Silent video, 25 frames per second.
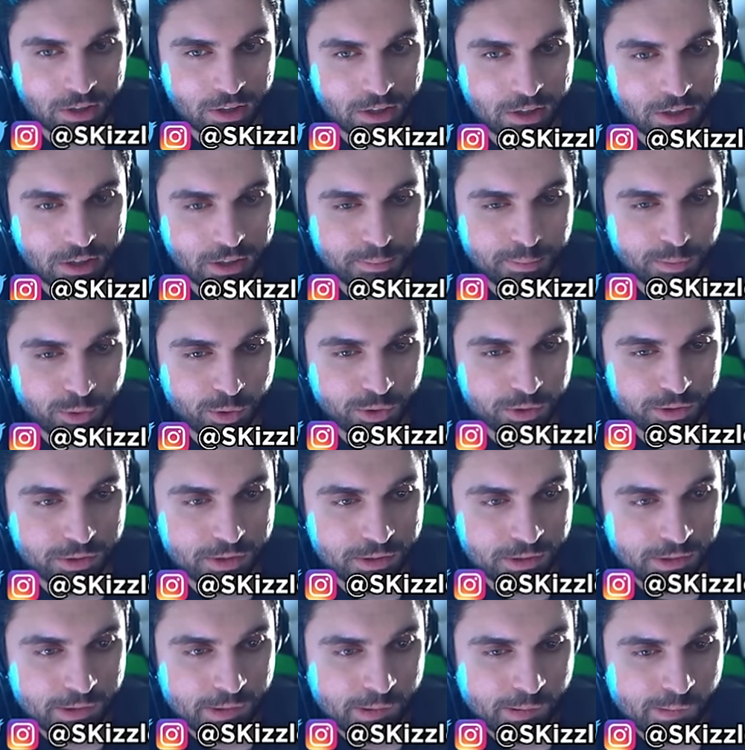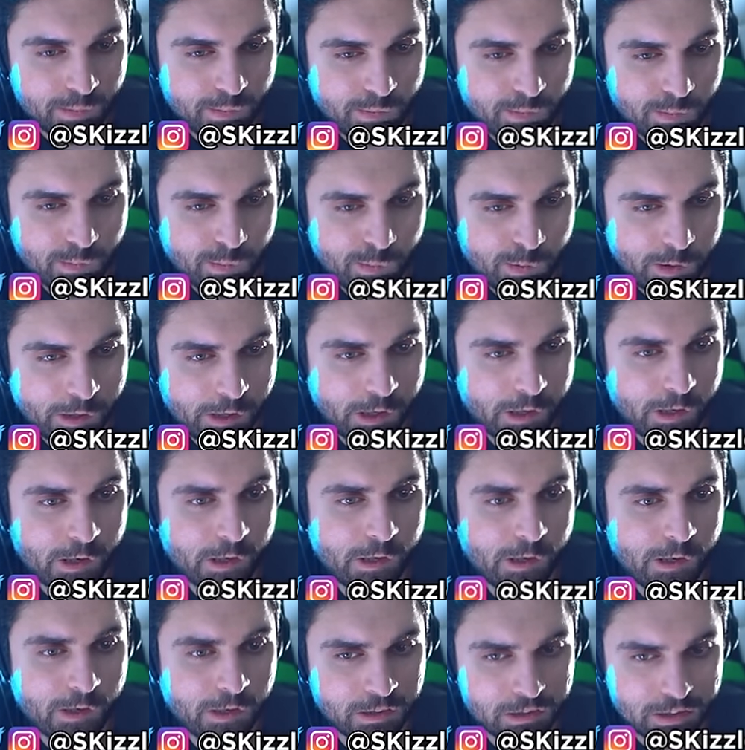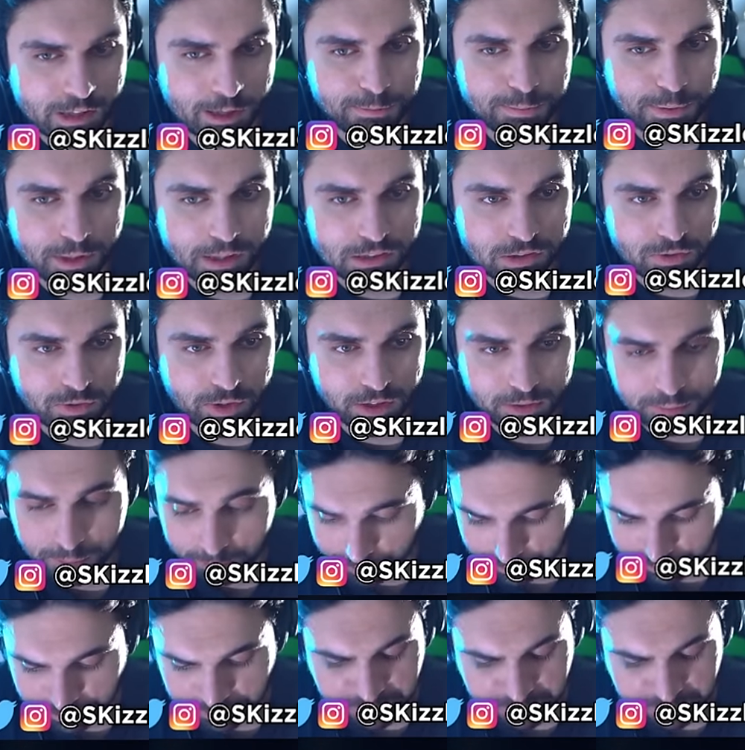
uh, mode. Of years of yeah, it's FPS, right?